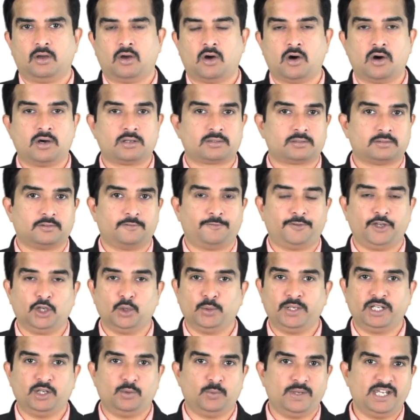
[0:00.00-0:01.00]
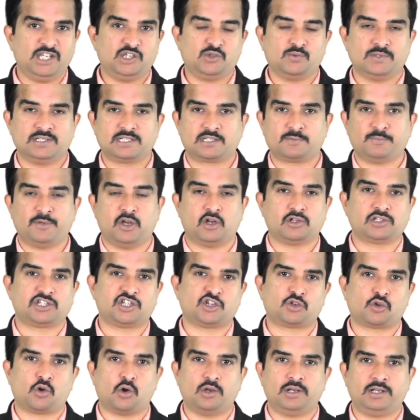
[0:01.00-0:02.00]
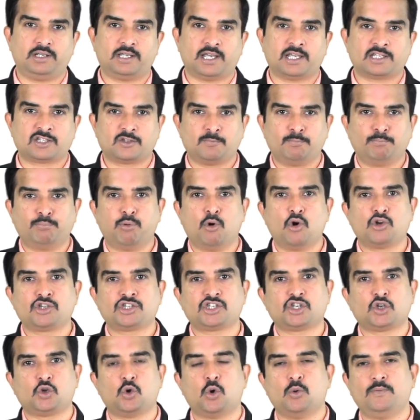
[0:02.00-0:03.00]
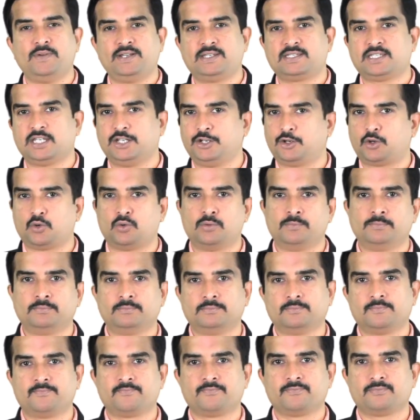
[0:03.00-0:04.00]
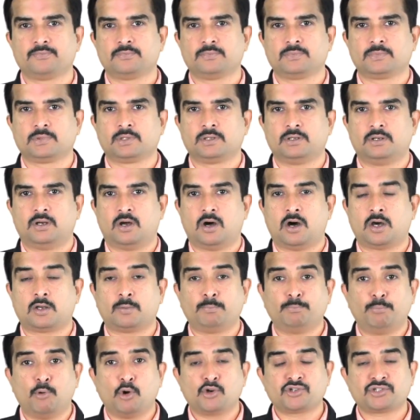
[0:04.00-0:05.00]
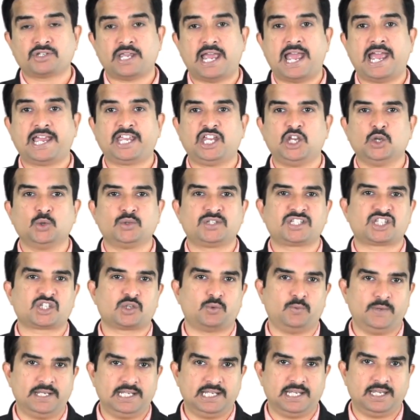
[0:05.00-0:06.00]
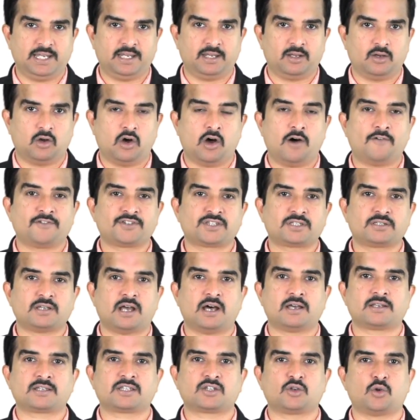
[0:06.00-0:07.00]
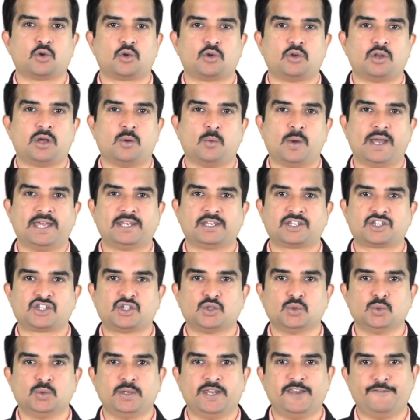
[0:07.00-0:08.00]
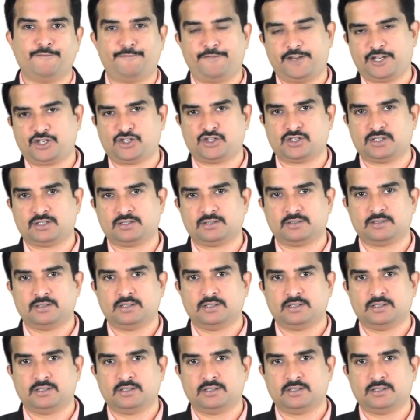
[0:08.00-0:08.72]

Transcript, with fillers: or few individuals may also call it as post-COVID syndrome or post-acute sequelae of SARS coronavirus 2 infection.